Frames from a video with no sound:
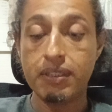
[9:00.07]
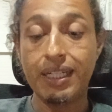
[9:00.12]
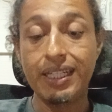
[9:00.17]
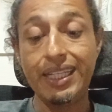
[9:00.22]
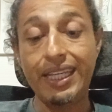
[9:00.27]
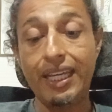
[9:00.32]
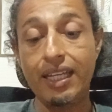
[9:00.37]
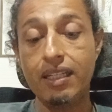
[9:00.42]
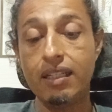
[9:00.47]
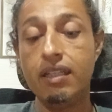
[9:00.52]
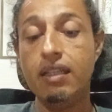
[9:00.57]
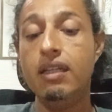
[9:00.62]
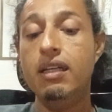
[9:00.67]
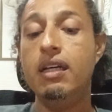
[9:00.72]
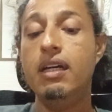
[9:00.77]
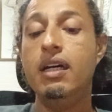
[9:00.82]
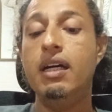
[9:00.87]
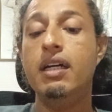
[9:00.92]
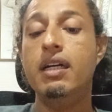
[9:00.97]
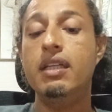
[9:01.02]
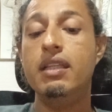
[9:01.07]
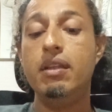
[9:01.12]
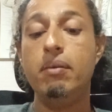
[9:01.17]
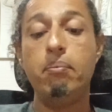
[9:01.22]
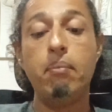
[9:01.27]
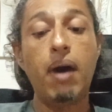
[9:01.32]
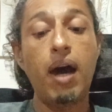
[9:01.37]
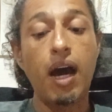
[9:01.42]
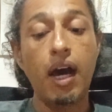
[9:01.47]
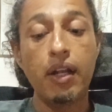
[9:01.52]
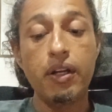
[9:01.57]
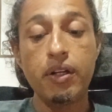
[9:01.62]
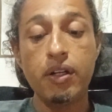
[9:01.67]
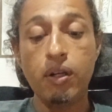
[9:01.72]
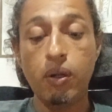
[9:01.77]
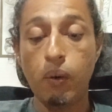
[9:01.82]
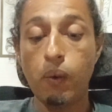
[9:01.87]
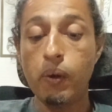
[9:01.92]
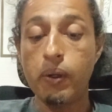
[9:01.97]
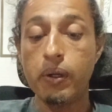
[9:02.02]
Again, the
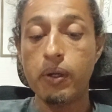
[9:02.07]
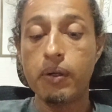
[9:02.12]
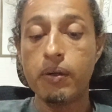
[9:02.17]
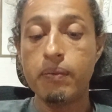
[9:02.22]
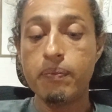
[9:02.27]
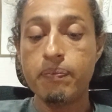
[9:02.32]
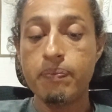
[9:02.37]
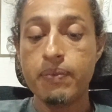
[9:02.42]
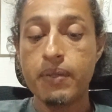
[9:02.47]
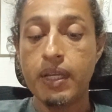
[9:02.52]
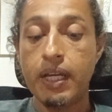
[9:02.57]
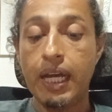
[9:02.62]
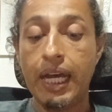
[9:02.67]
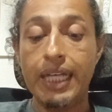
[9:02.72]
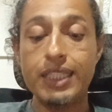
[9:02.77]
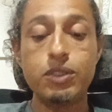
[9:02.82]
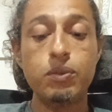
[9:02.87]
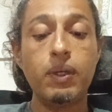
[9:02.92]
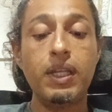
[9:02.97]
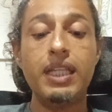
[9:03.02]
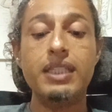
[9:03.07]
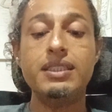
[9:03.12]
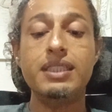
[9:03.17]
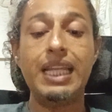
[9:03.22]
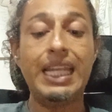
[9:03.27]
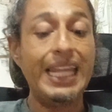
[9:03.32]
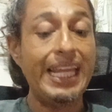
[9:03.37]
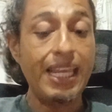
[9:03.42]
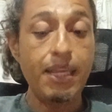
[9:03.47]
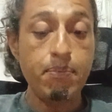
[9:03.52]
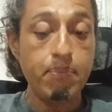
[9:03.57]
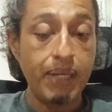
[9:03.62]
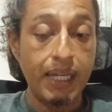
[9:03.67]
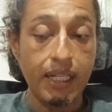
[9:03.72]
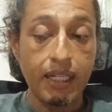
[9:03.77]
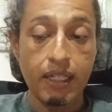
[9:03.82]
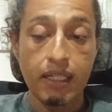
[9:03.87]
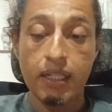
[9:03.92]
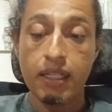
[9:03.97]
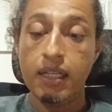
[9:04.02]
modern lawyer, as well as the
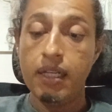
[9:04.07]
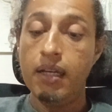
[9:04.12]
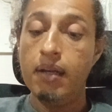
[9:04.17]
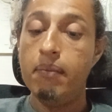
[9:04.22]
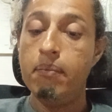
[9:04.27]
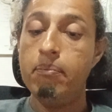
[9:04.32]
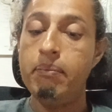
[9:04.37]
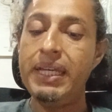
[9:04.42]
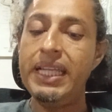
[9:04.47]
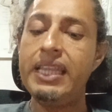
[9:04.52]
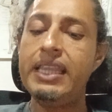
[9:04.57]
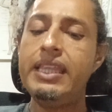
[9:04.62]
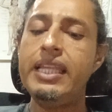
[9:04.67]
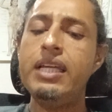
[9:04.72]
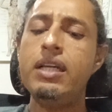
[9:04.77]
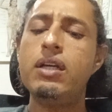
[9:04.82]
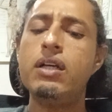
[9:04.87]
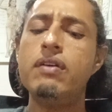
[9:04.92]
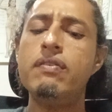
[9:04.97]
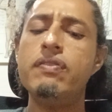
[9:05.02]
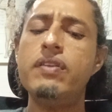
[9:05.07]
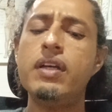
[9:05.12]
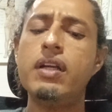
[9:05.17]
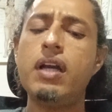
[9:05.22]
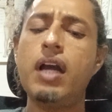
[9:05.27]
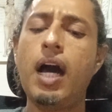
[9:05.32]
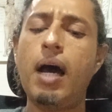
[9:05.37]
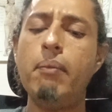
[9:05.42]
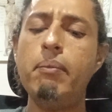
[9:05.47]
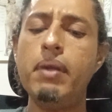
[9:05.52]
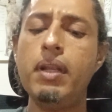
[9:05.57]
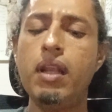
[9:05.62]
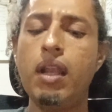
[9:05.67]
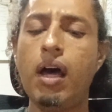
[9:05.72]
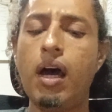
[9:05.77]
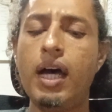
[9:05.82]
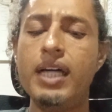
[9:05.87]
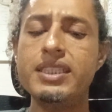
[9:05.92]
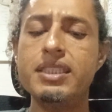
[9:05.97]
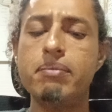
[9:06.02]
layman, may think of the common
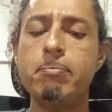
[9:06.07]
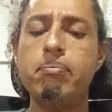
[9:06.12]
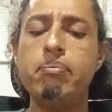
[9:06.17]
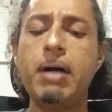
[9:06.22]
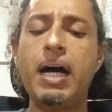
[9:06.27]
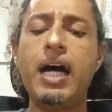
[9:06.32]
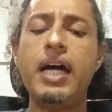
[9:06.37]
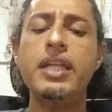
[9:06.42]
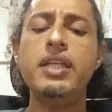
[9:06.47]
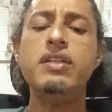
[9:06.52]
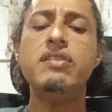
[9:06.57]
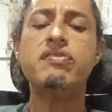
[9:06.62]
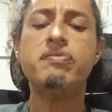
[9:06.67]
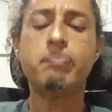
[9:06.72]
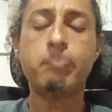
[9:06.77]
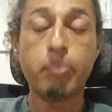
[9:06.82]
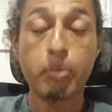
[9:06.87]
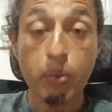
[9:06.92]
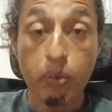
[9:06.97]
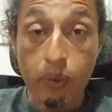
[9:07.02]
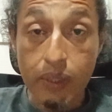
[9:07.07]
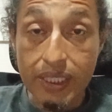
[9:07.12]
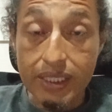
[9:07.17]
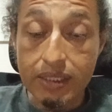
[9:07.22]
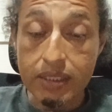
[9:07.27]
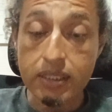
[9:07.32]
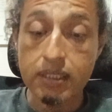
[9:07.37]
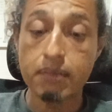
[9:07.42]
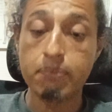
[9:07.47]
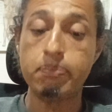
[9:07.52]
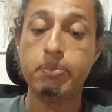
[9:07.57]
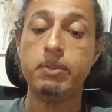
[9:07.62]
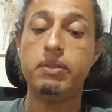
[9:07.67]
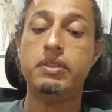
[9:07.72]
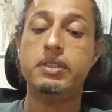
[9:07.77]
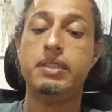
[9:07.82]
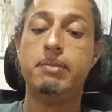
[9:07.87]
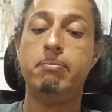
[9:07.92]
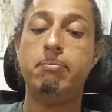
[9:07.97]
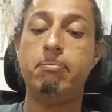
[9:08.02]
law as a body of
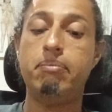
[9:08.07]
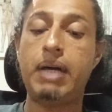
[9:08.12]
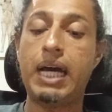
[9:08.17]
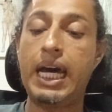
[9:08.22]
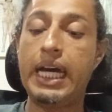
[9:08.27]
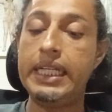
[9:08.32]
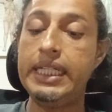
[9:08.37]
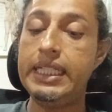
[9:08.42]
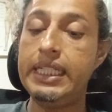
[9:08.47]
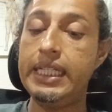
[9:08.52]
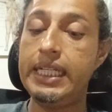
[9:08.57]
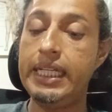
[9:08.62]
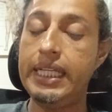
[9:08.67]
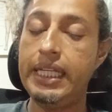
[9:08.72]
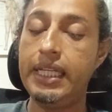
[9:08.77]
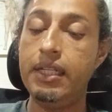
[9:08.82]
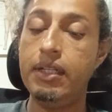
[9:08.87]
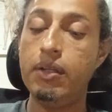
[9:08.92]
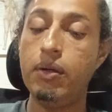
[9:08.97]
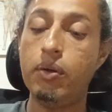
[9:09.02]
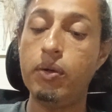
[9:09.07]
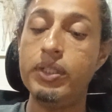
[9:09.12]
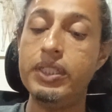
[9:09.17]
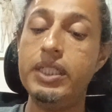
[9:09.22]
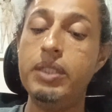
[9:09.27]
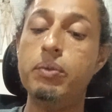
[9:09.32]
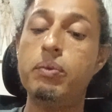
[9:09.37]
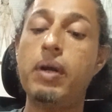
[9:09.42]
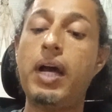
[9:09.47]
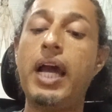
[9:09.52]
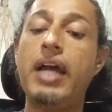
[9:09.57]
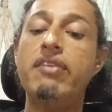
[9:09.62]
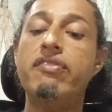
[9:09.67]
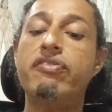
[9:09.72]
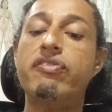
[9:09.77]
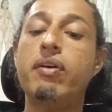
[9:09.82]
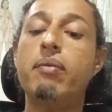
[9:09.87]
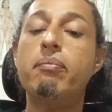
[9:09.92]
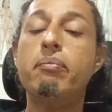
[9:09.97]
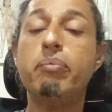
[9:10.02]
principles embodied in or derived
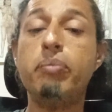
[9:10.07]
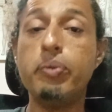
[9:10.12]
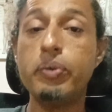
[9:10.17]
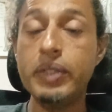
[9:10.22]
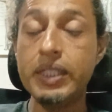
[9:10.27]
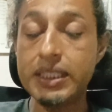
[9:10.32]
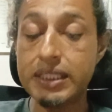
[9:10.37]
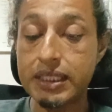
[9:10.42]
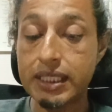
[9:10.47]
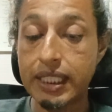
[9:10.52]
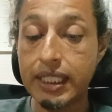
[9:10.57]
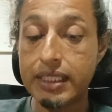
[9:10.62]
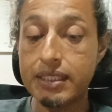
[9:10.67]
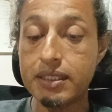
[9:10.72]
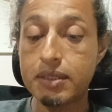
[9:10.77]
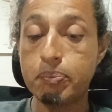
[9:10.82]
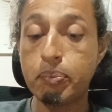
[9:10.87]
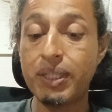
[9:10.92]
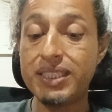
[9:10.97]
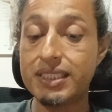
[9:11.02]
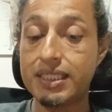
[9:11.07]
from precedents.